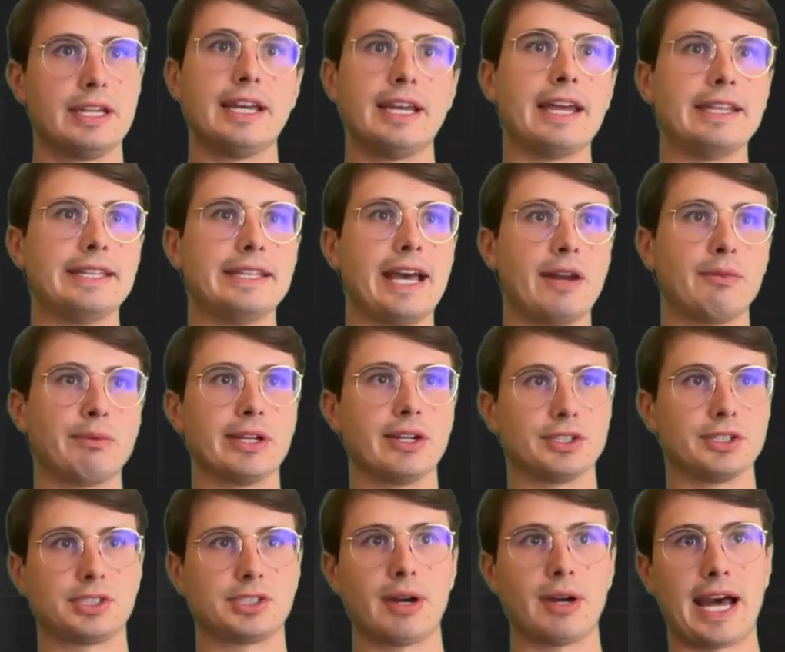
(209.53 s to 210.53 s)
And then we
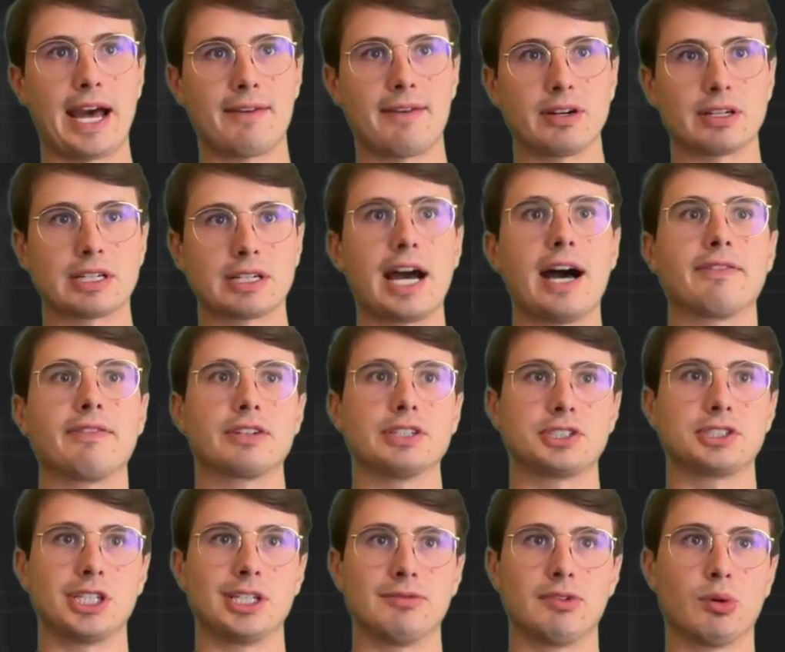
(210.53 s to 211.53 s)
also have our Kafka
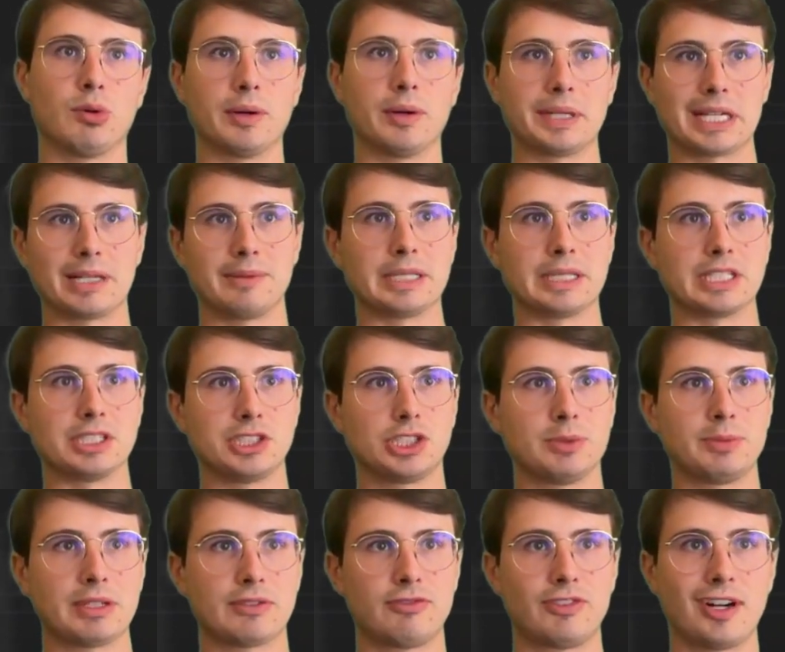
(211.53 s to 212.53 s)
server where we're going to be
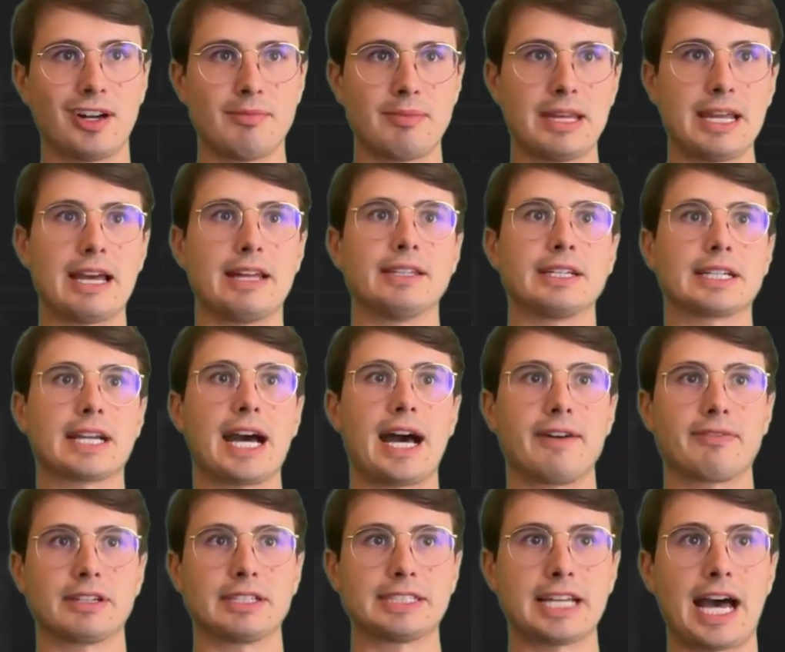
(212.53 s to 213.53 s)
consuming from and the
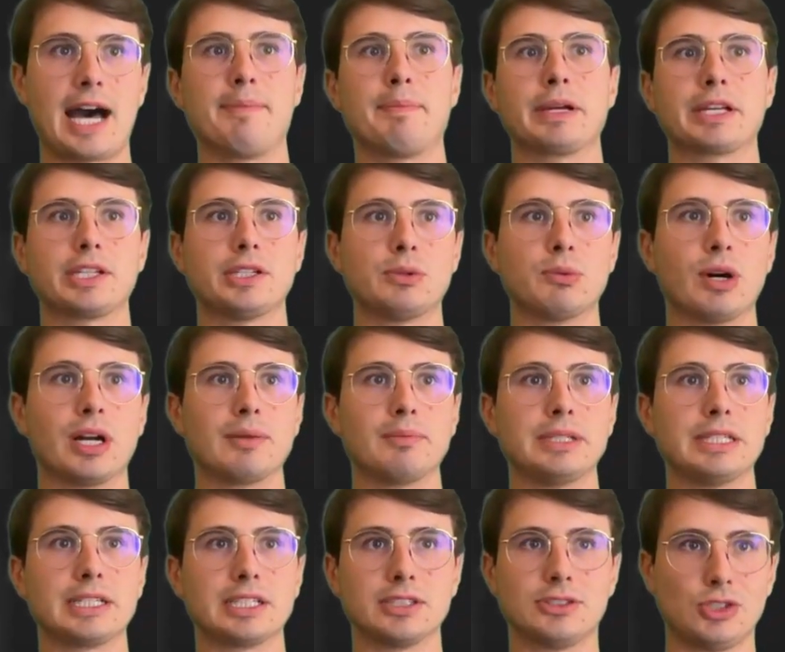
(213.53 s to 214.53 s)
Kafka topic you want to
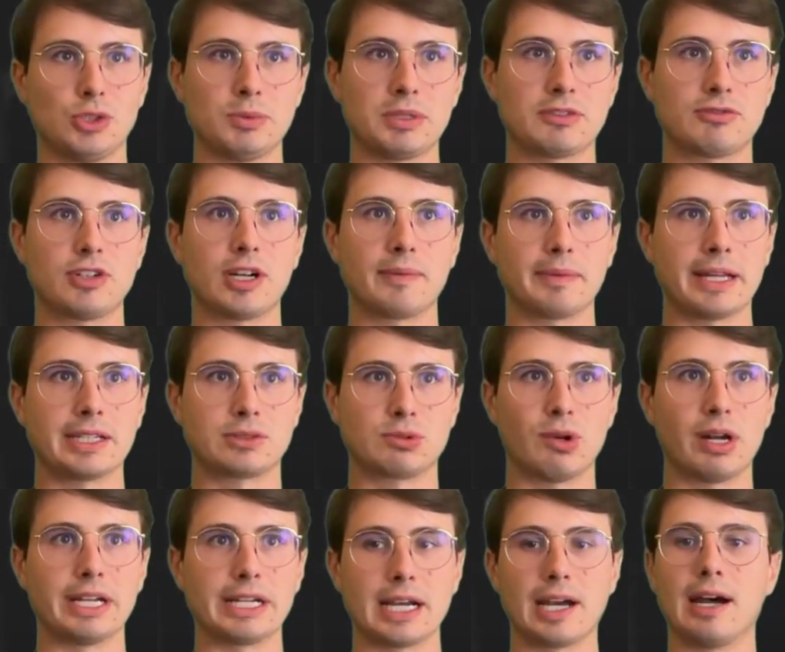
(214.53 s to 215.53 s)
be consuming from that's
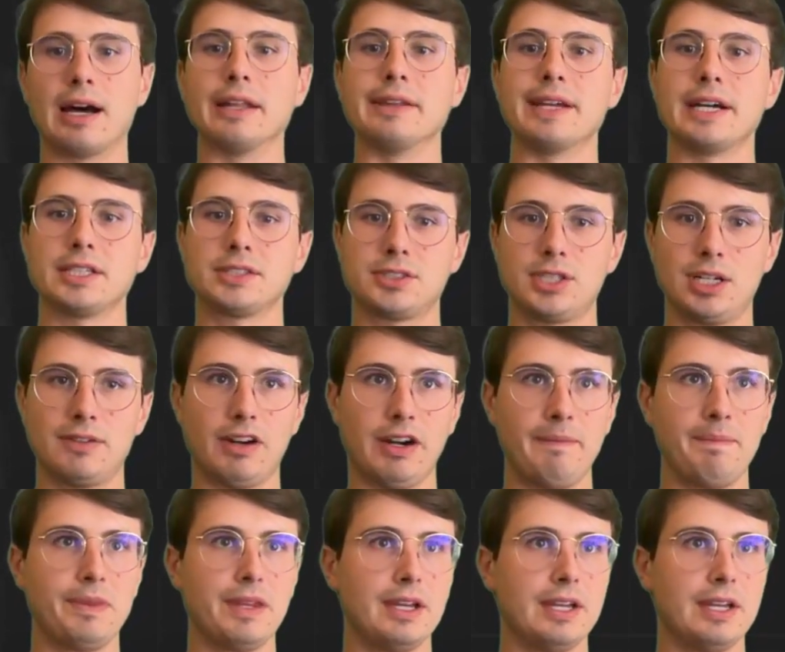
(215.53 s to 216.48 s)
running on that server.